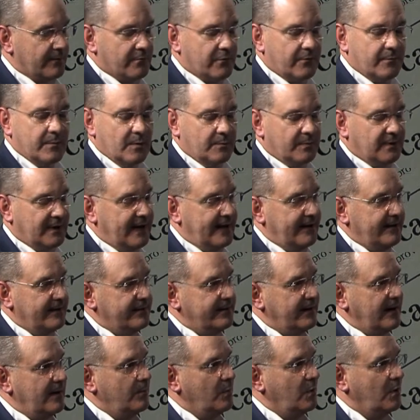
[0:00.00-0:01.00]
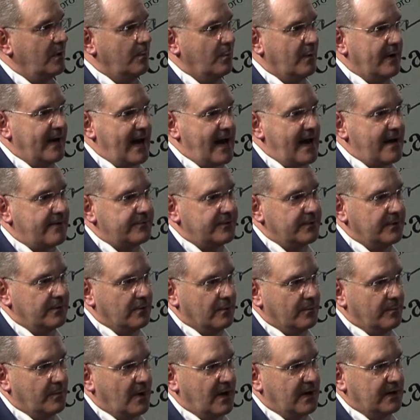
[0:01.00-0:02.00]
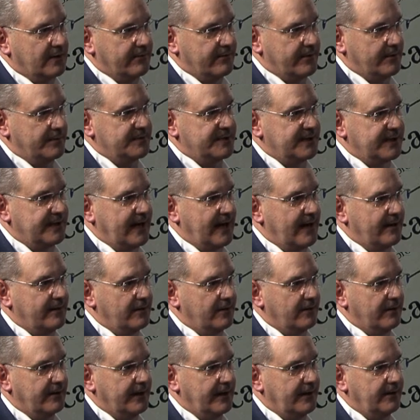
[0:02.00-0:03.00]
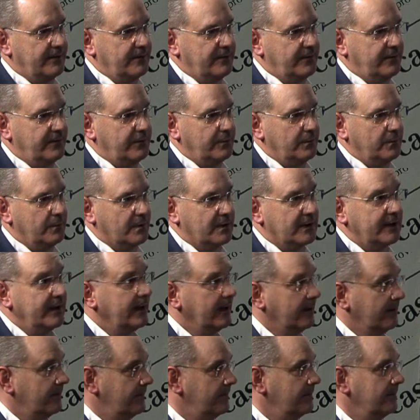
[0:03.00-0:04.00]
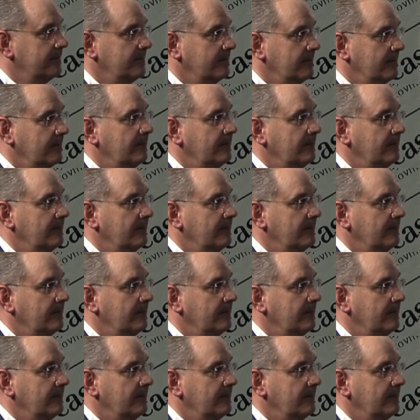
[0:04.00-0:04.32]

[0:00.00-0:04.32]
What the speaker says: From a planning standpoint, we have to group all of them together into clinics.